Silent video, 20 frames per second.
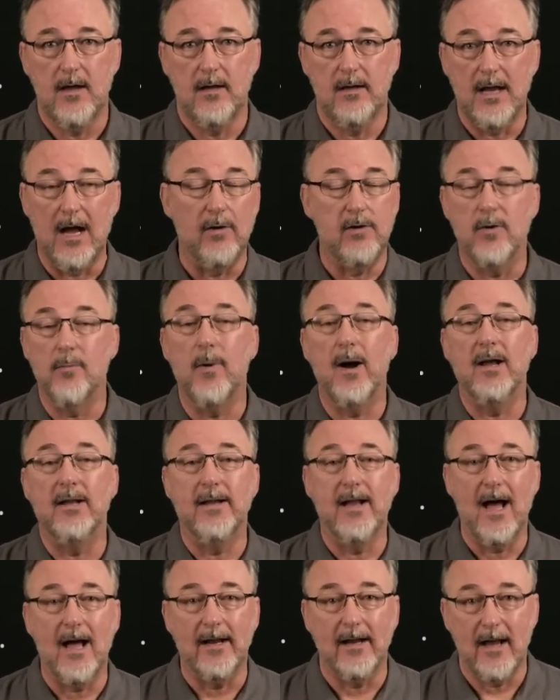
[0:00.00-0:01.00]
Now, you might
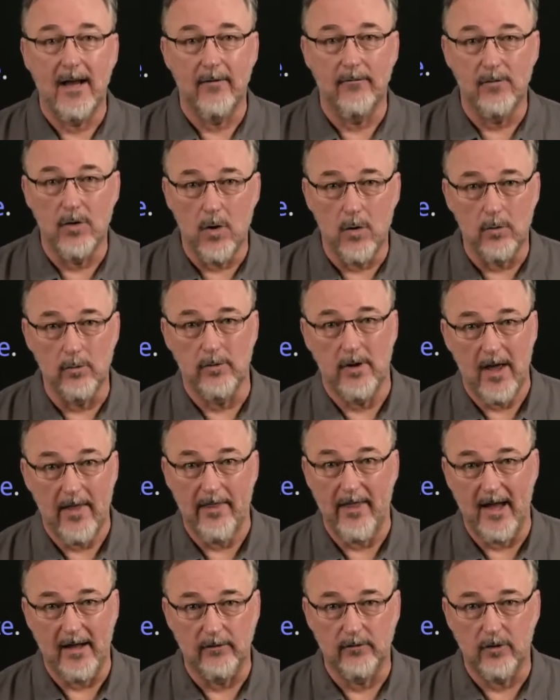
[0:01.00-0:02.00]
not have known
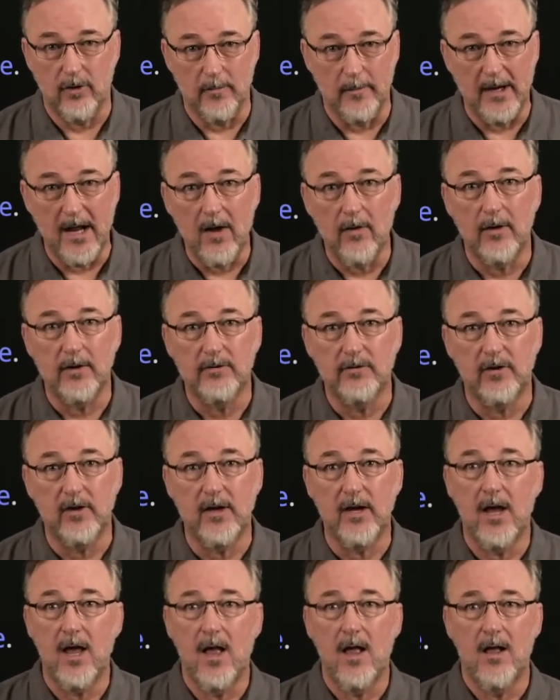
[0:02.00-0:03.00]
that
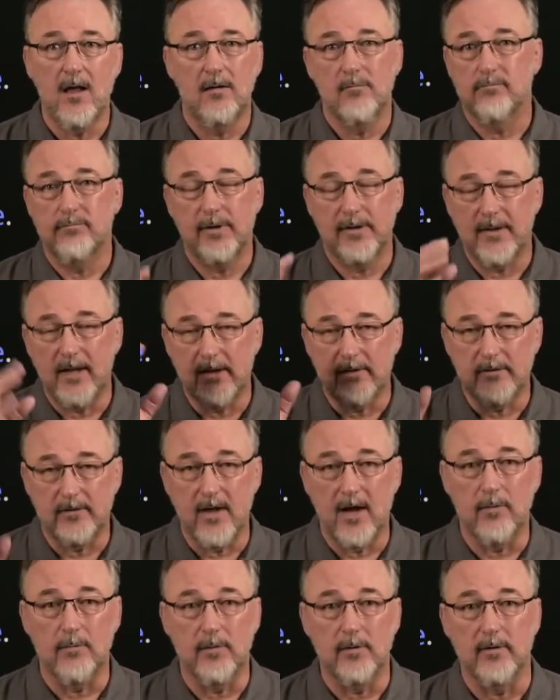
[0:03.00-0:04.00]
terminology, but that's
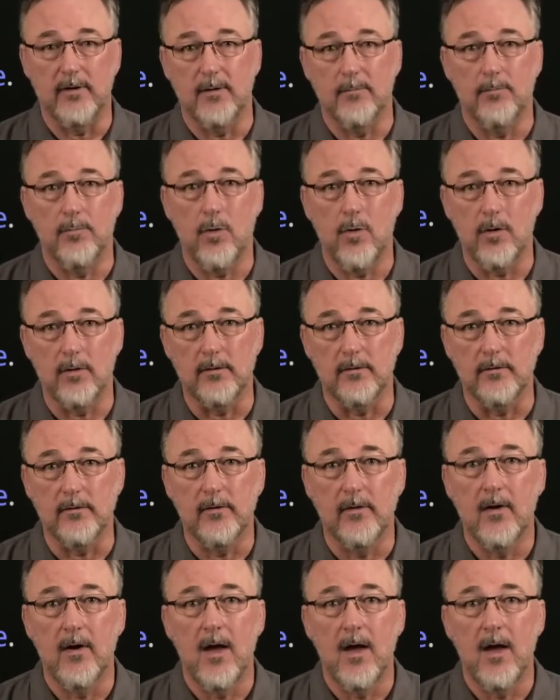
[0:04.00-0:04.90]
not really important.